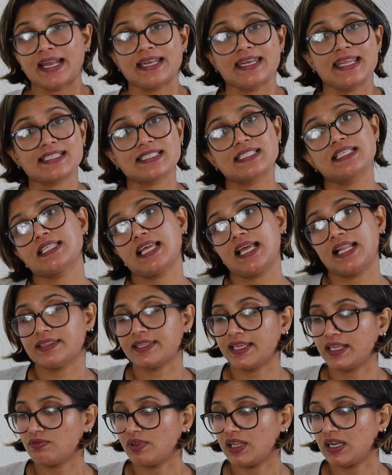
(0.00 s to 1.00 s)
And next is
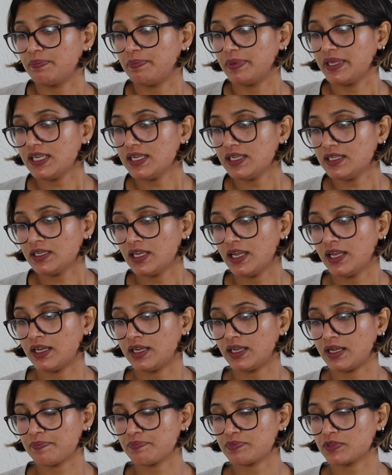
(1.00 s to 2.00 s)
health and well-being.
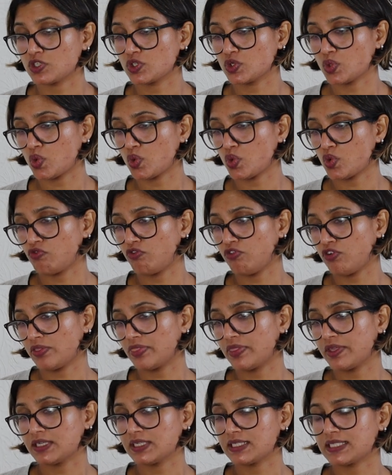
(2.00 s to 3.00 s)
So
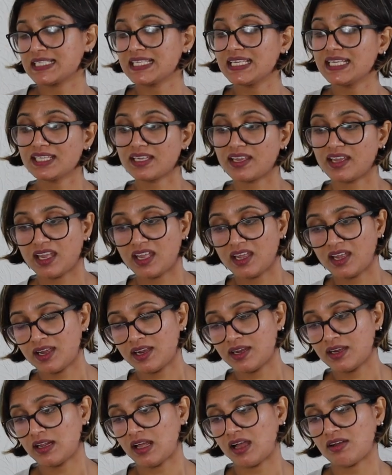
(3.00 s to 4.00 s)
for the
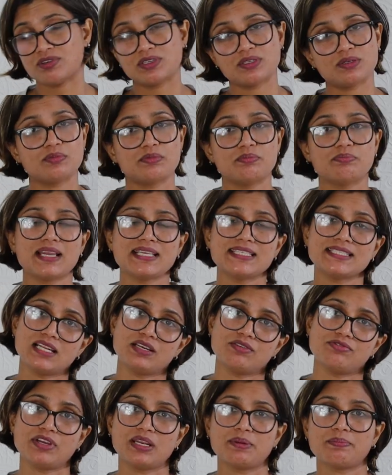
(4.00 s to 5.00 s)
skincare,
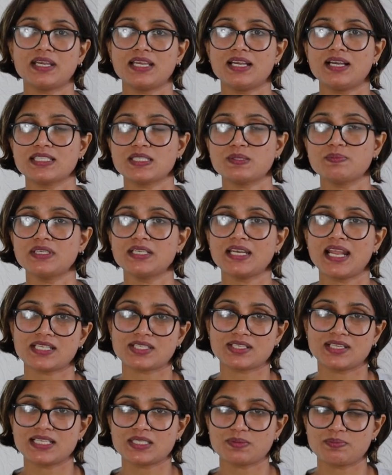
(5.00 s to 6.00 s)
myself and my husband,
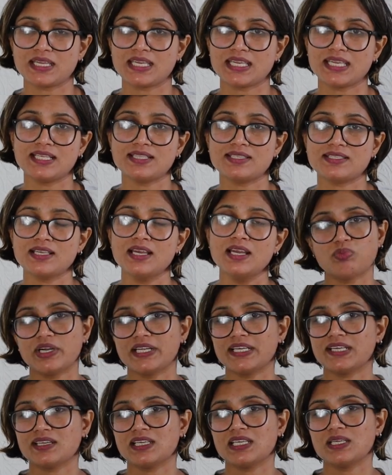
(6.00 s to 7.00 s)
as well as my kids,
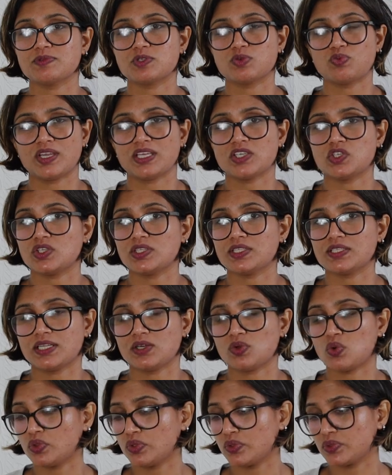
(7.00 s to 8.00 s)
body creams, facials,
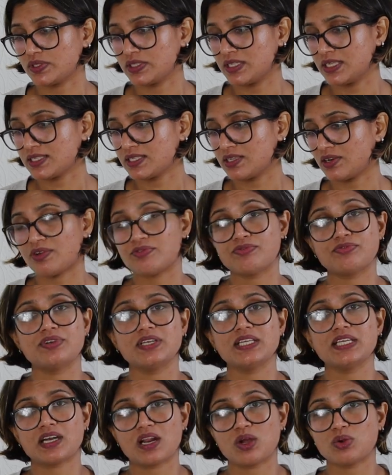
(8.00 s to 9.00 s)
and all those things,
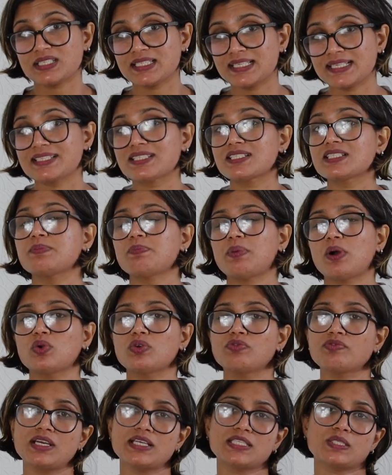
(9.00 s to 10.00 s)
roughly around
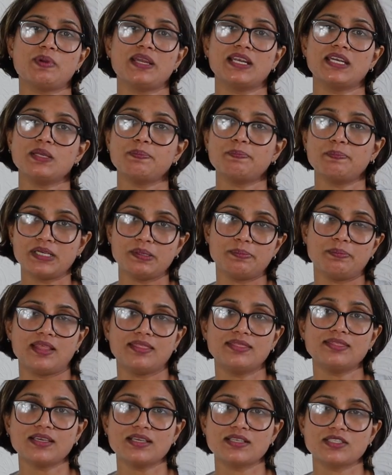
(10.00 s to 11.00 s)
£60 we are spending per
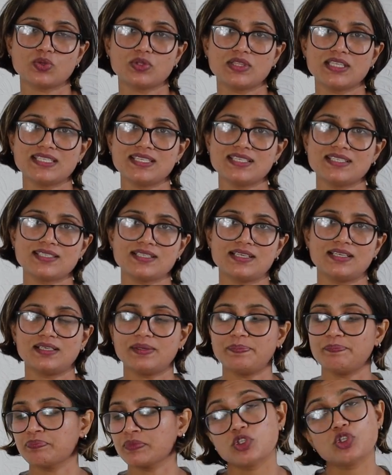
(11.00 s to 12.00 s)
month. So this is
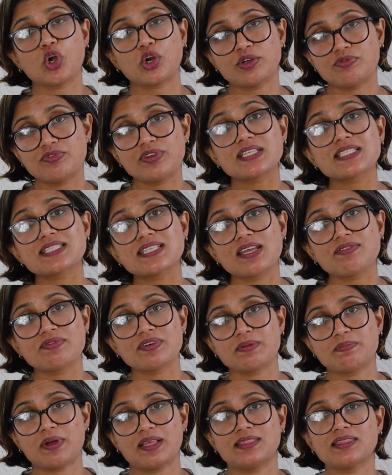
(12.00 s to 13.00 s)
not fixed
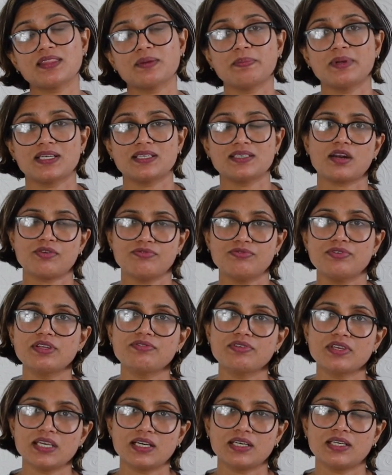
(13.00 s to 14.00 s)
every month, but
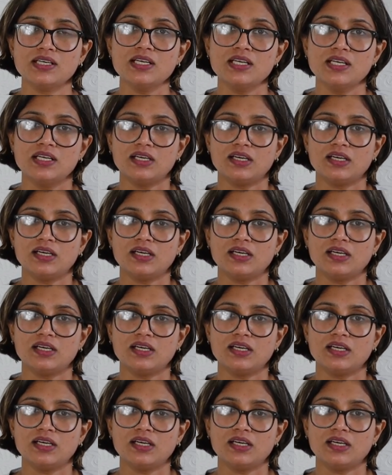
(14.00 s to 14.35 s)
roughly we are